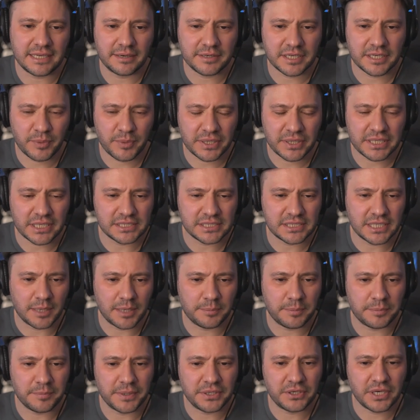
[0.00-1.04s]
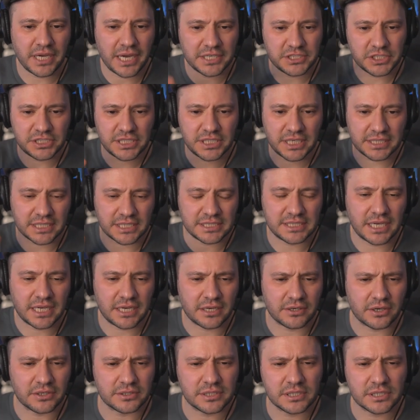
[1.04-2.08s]
going to bring this up, and you guys should check this out
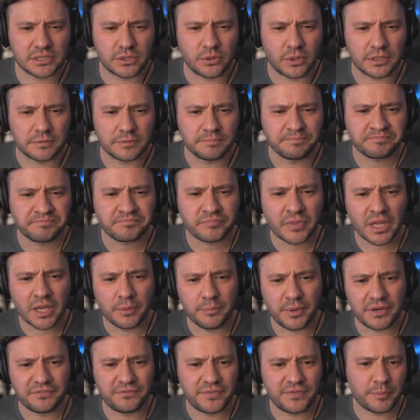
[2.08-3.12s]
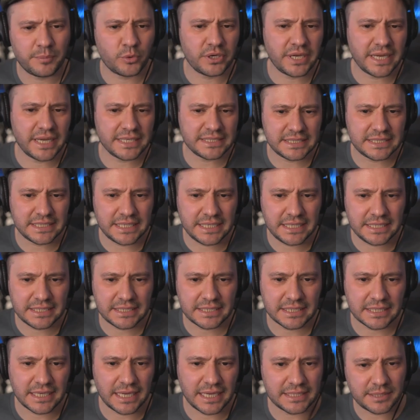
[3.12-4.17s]
on our Discord. But February 18th,
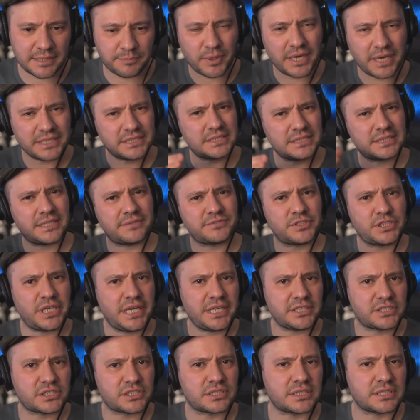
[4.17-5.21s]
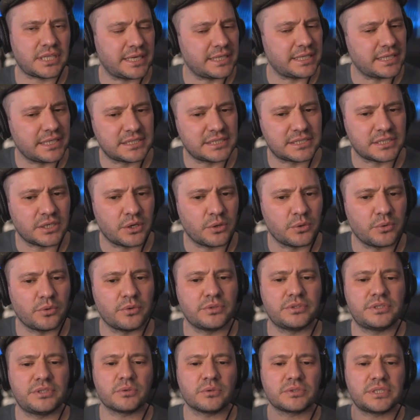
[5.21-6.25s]
and the prices have changed slightly, so
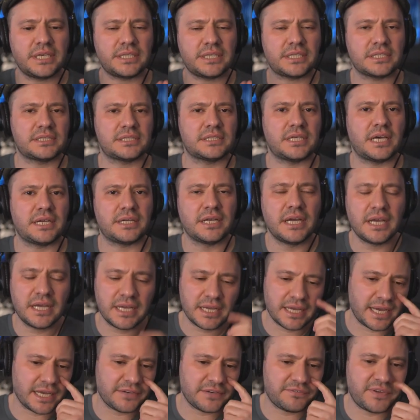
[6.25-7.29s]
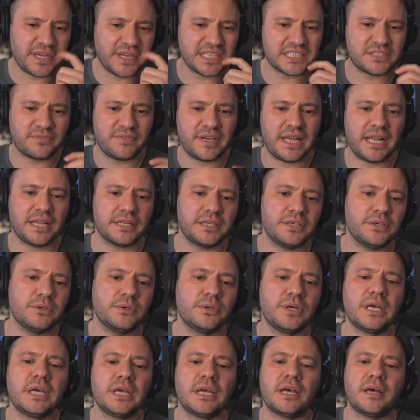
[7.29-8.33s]
don't take this at face value.
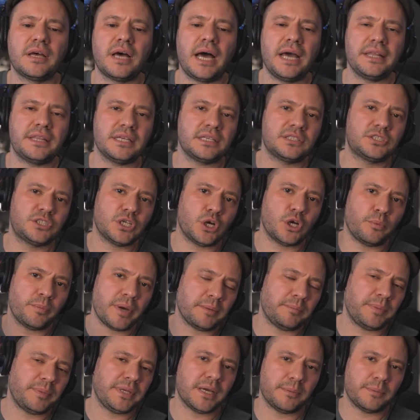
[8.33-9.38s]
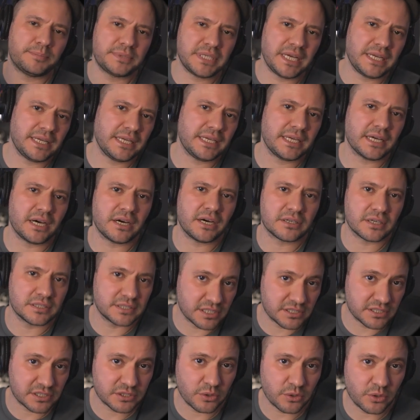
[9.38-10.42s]
I think Joe might be updating on our
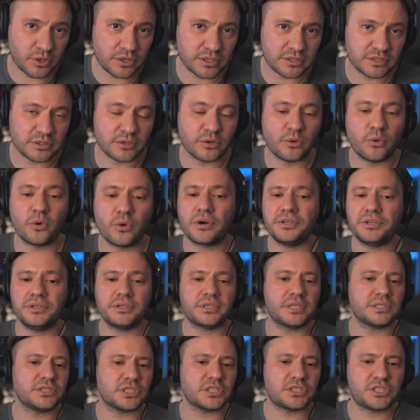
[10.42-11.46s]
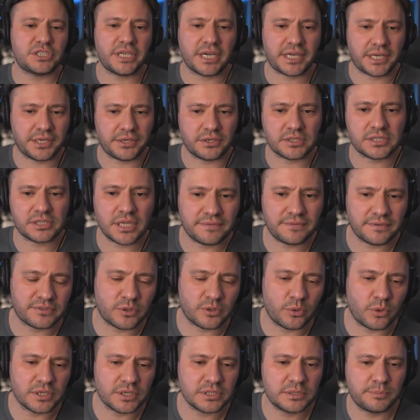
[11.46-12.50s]
Discord, or you can just check it yourself, of
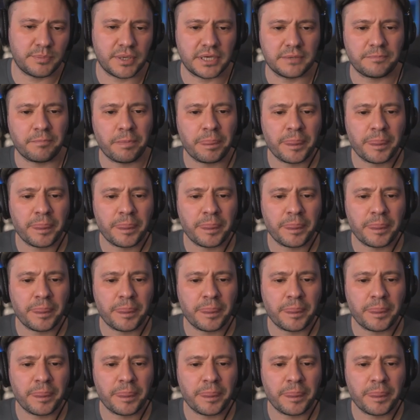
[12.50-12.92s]
course. But